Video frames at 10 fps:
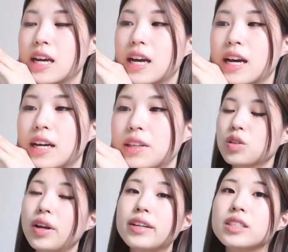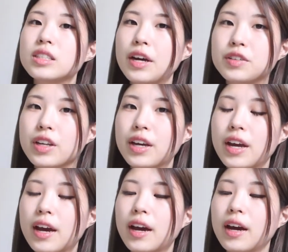and today is Saturday
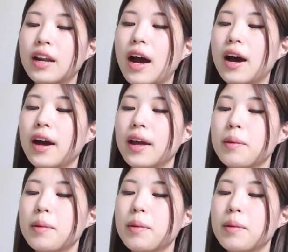and I